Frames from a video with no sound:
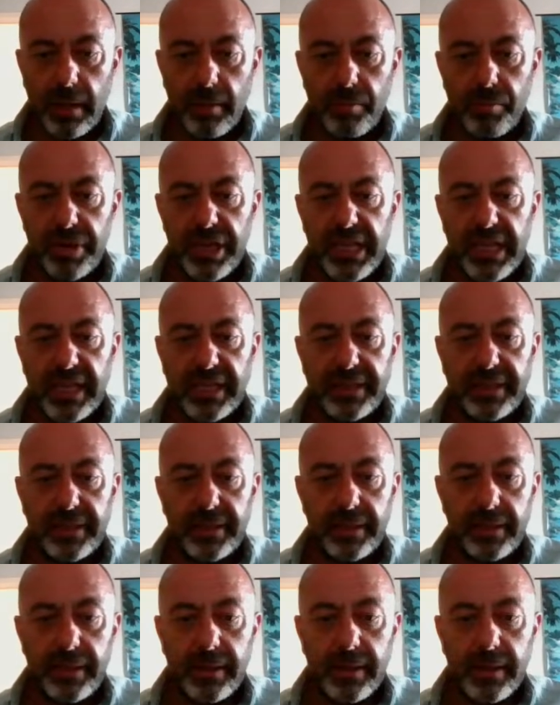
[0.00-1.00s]
We can
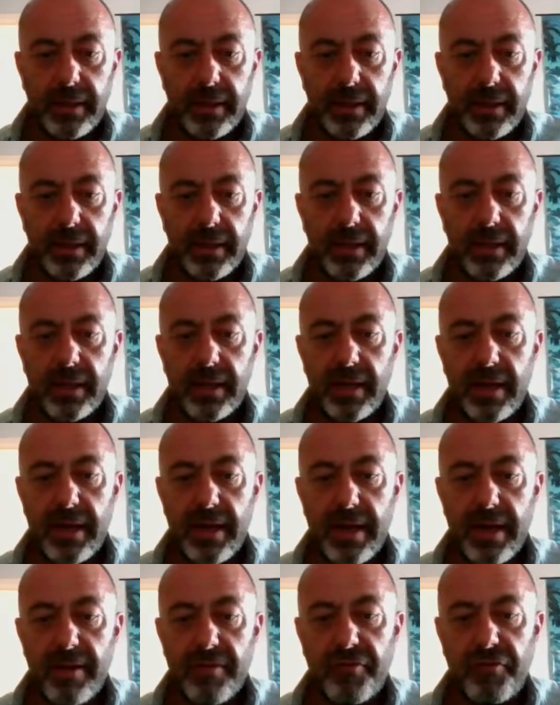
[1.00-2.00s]

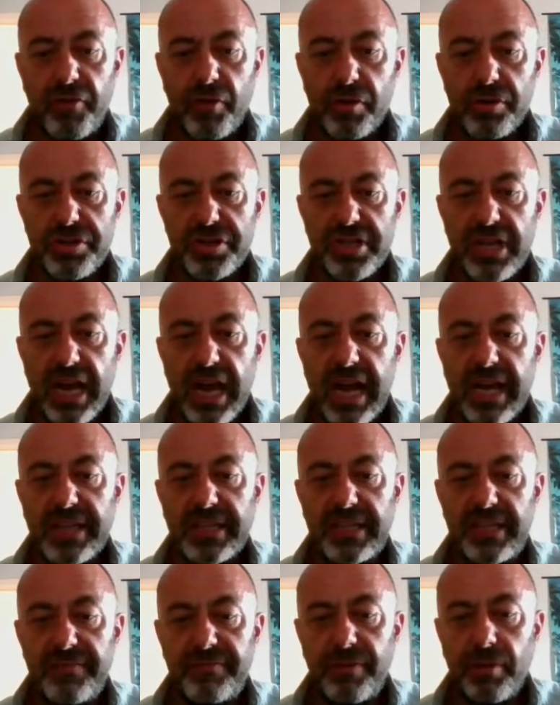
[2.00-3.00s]
force
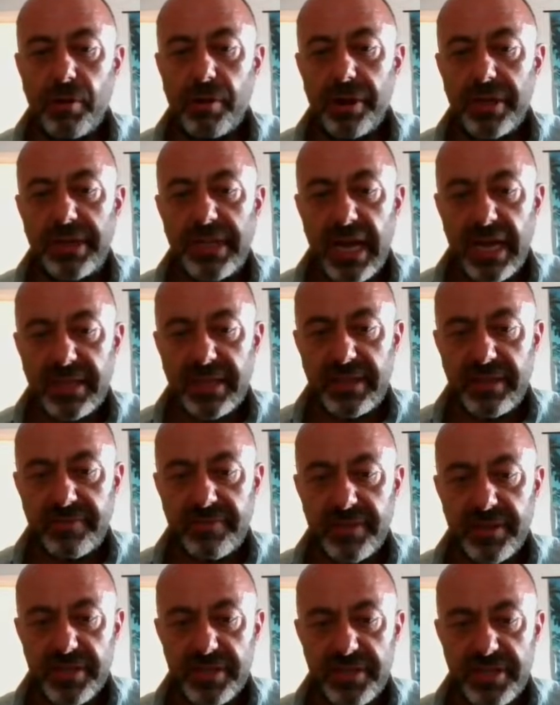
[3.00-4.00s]
active or
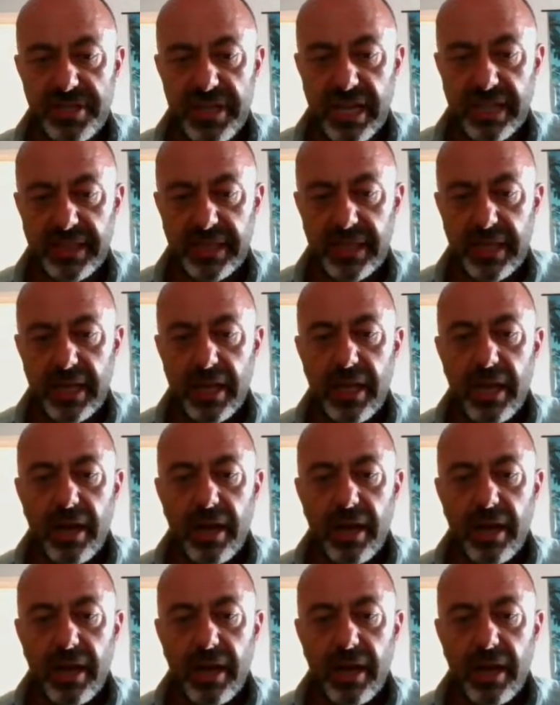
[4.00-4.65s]
inactive the channel,